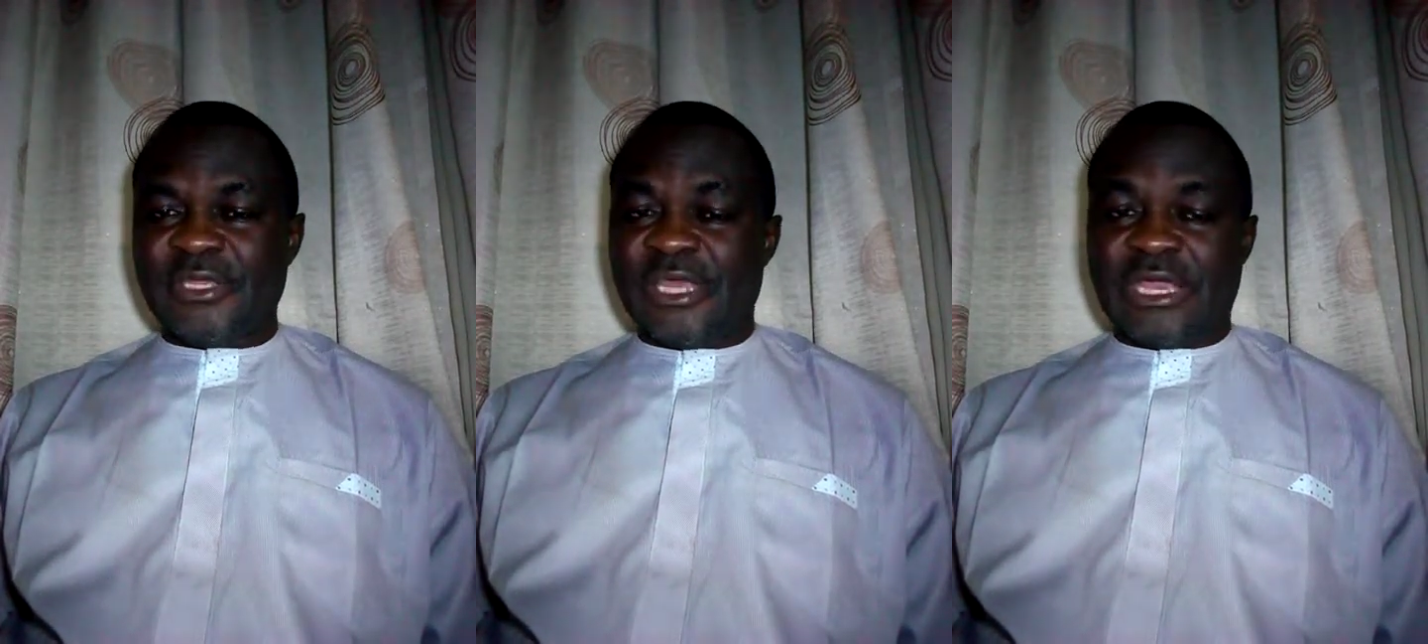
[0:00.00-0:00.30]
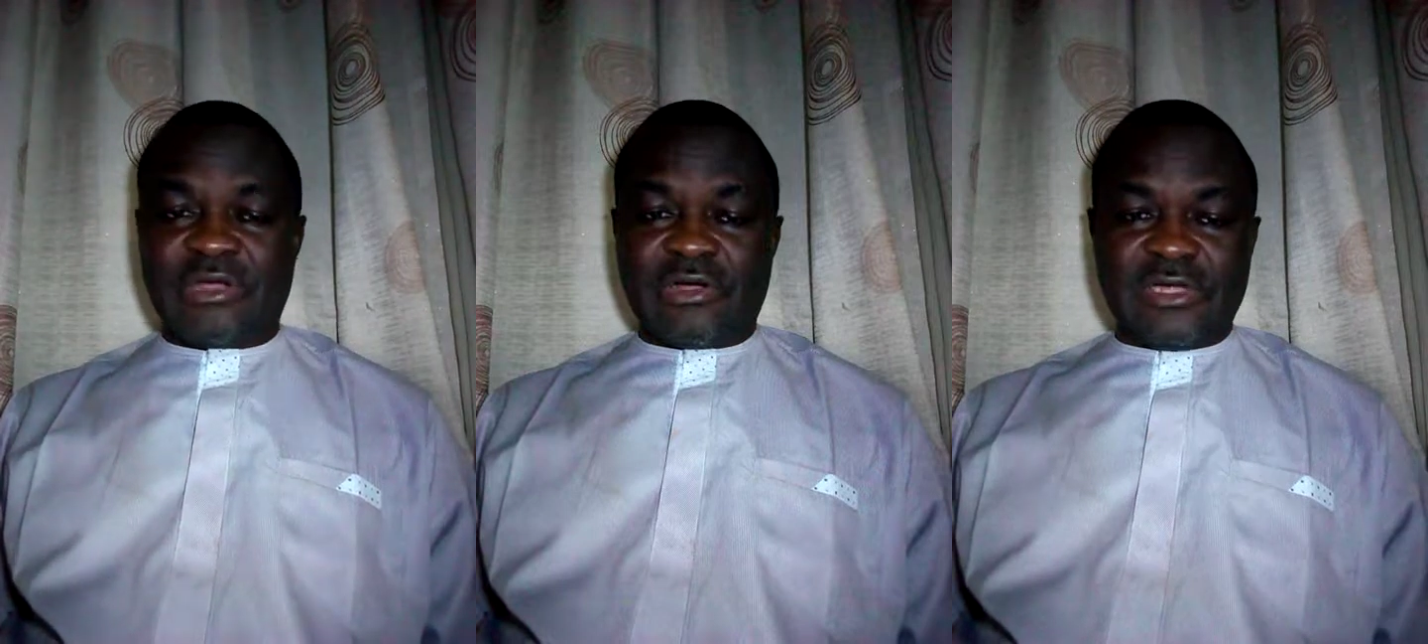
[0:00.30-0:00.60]

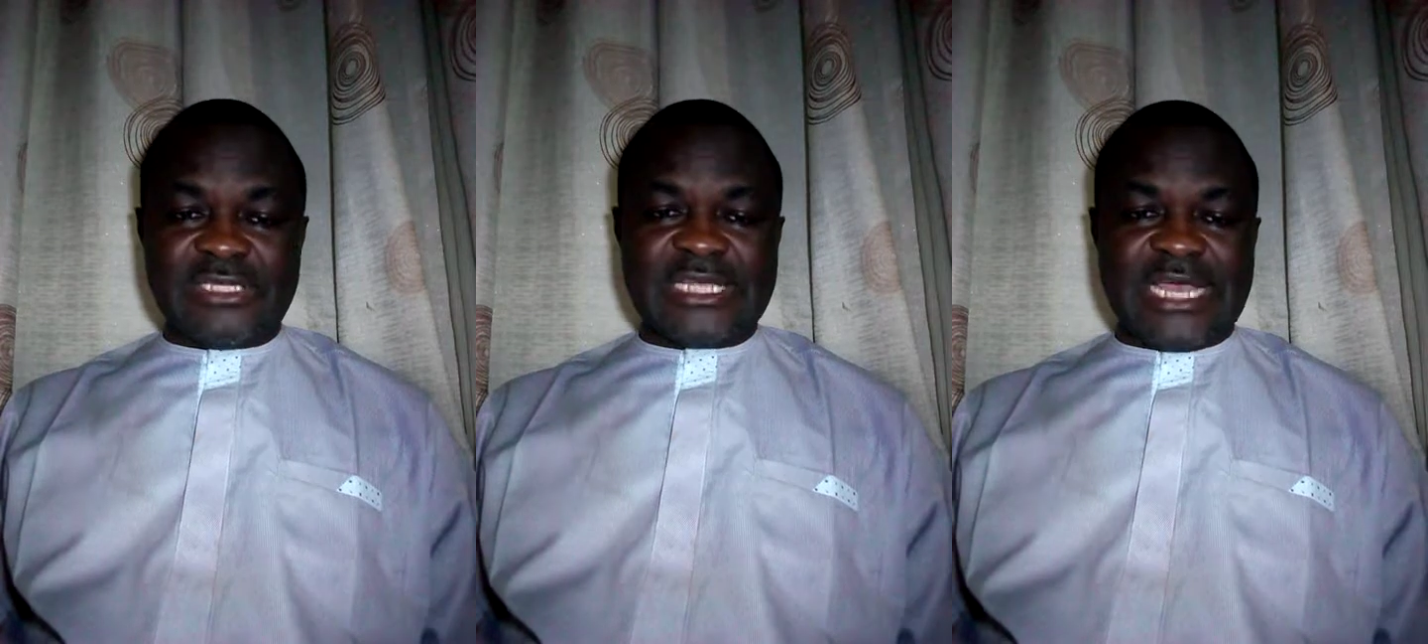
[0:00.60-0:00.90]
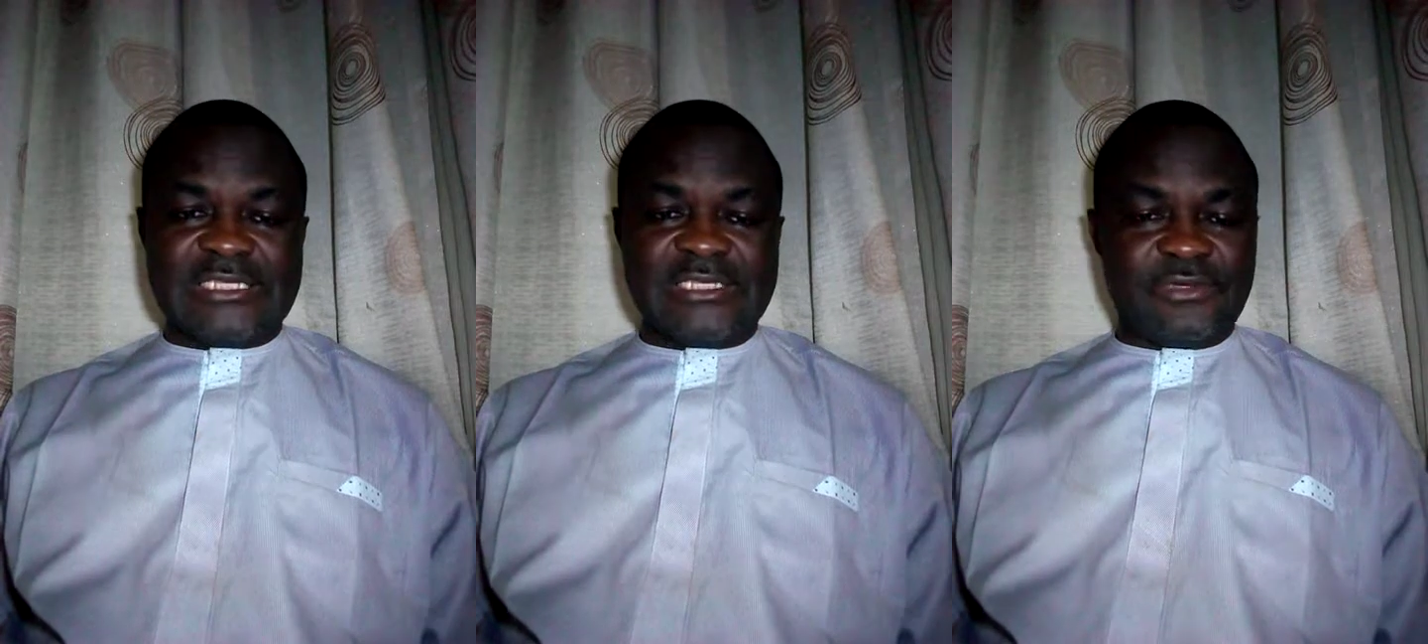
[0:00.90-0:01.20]
In
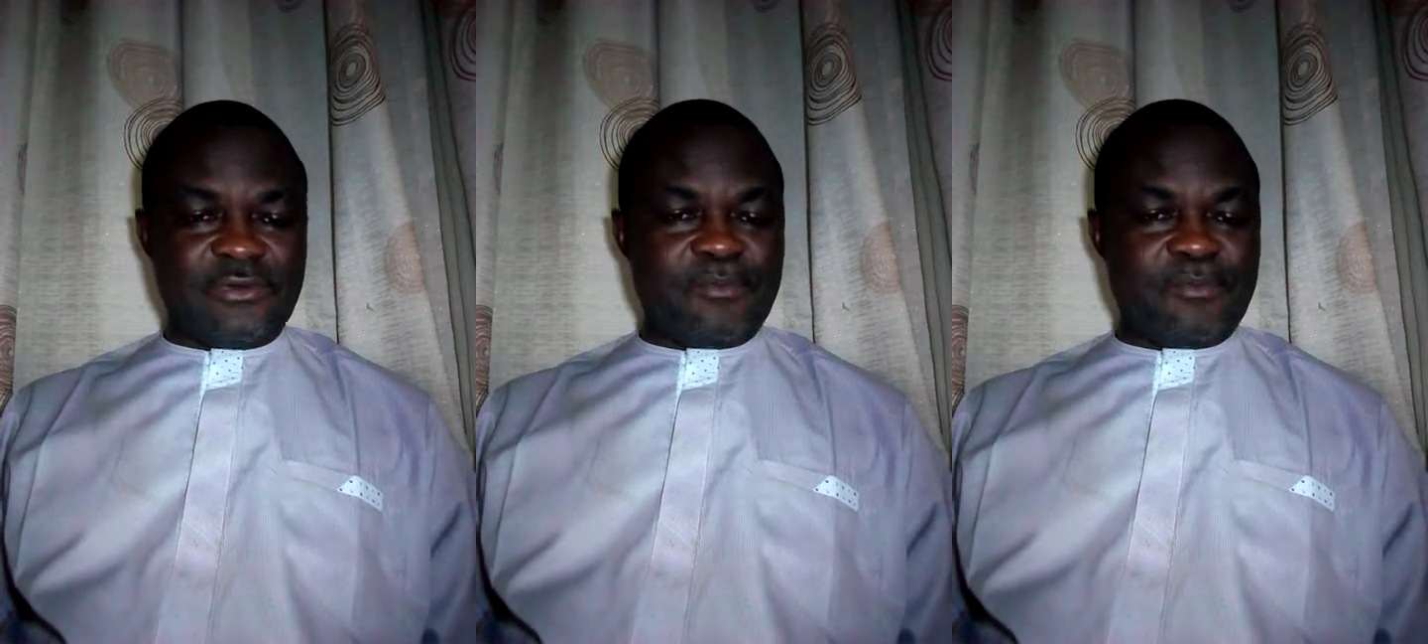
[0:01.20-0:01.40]
contact, you